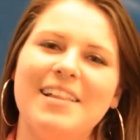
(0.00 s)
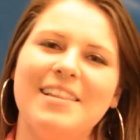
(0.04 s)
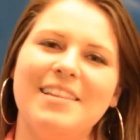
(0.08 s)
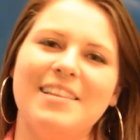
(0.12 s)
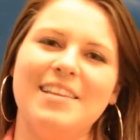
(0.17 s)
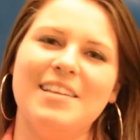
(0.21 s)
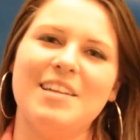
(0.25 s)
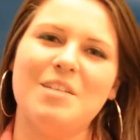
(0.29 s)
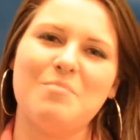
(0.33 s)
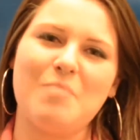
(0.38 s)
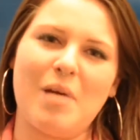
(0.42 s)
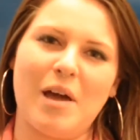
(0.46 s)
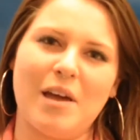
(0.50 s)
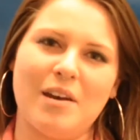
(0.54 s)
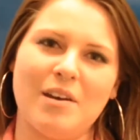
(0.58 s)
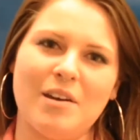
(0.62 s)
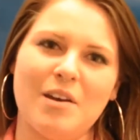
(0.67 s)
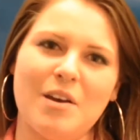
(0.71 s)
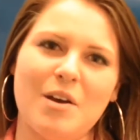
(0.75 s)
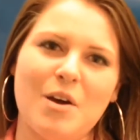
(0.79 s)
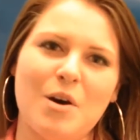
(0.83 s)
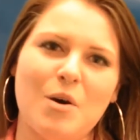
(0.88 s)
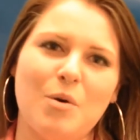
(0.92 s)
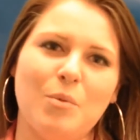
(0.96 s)
Lead MN
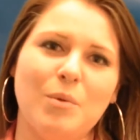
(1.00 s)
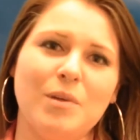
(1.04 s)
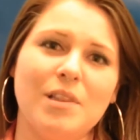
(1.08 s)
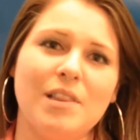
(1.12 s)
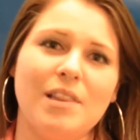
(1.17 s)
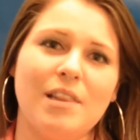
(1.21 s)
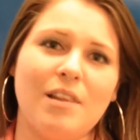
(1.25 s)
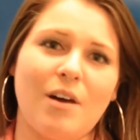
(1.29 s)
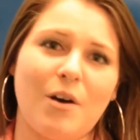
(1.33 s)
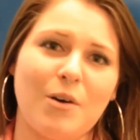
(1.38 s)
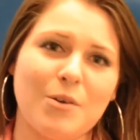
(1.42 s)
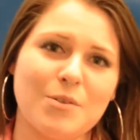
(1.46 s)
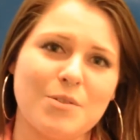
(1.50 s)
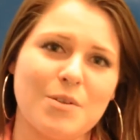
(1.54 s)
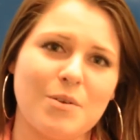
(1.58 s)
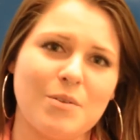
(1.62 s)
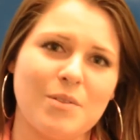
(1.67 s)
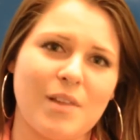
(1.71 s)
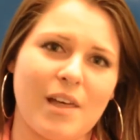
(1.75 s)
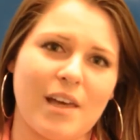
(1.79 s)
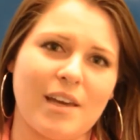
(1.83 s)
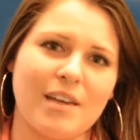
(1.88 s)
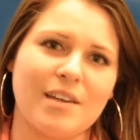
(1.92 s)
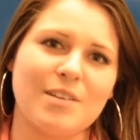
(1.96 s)
would also
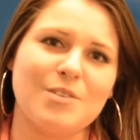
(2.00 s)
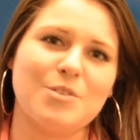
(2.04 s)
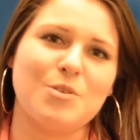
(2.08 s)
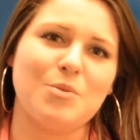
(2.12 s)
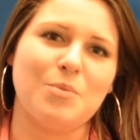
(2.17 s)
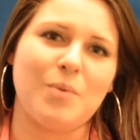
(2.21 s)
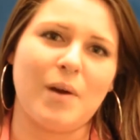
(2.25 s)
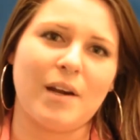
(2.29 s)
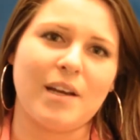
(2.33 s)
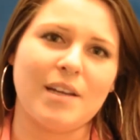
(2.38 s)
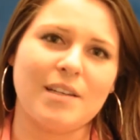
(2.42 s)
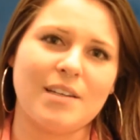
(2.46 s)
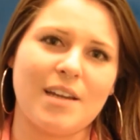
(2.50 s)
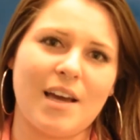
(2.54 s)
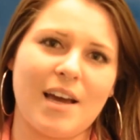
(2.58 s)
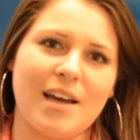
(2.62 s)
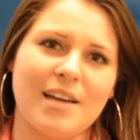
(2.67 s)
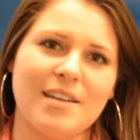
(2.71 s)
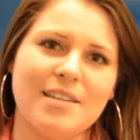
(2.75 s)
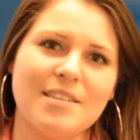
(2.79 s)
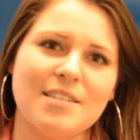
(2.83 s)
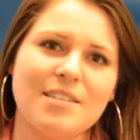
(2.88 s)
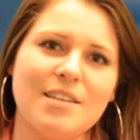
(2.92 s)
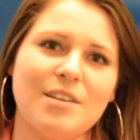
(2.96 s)
like to
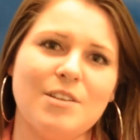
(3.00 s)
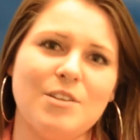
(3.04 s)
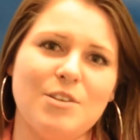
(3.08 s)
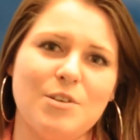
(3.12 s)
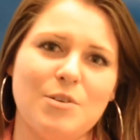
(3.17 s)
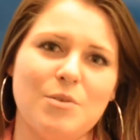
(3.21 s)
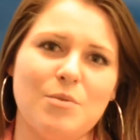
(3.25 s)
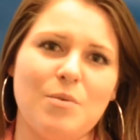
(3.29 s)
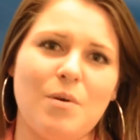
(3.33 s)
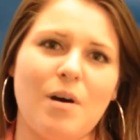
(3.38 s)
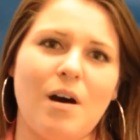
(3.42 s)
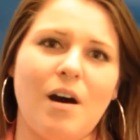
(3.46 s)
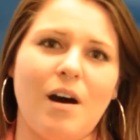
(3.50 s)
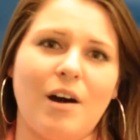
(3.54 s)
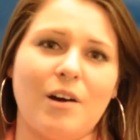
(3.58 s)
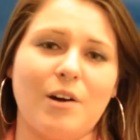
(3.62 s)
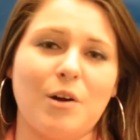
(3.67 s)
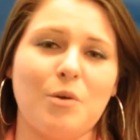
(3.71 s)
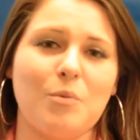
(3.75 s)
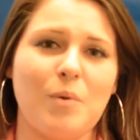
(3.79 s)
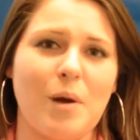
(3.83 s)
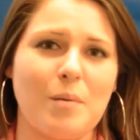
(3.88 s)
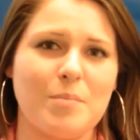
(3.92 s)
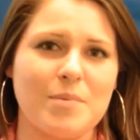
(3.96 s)
recognize you on
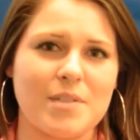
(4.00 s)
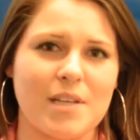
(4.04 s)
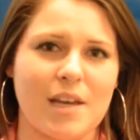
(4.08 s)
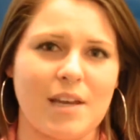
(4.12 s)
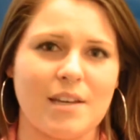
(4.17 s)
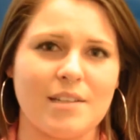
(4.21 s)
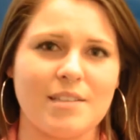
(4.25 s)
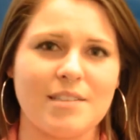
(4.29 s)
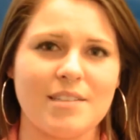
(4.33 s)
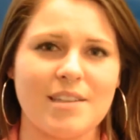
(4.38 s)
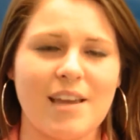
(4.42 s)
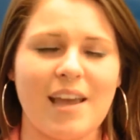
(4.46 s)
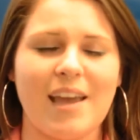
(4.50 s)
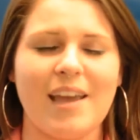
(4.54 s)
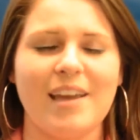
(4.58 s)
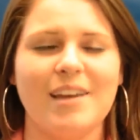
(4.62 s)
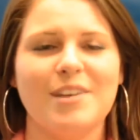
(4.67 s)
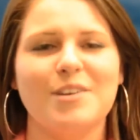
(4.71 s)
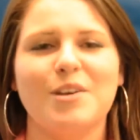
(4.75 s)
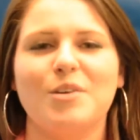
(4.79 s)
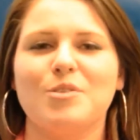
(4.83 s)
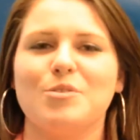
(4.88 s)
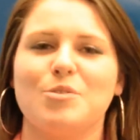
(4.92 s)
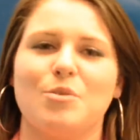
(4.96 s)
our website
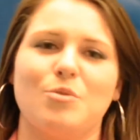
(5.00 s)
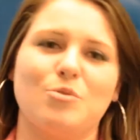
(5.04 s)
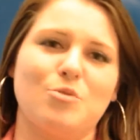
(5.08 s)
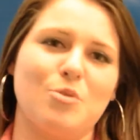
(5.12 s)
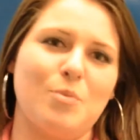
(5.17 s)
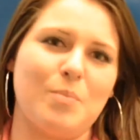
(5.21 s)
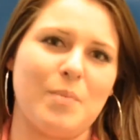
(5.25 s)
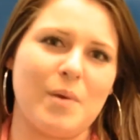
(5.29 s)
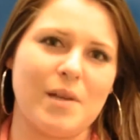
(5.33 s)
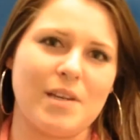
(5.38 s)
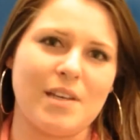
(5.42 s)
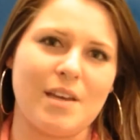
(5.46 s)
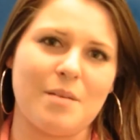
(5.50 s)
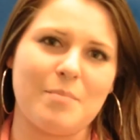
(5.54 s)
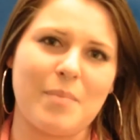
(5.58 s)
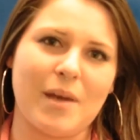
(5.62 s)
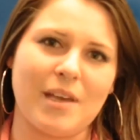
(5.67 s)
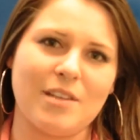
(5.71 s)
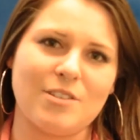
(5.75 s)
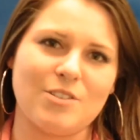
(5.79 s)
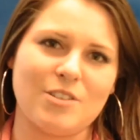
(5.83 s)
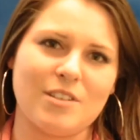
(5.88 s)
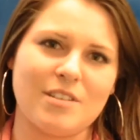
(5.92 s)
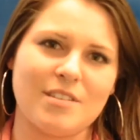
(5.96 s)
and our social media
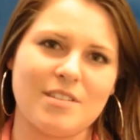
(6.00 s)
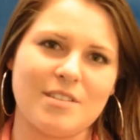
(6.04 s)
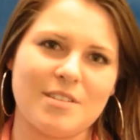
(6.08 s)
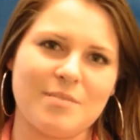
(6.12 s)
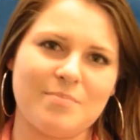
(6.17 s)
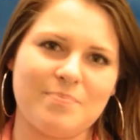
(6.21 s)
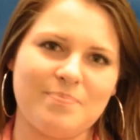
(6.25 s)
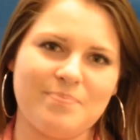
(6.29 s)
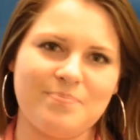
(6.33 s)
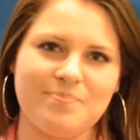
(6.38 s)
pages.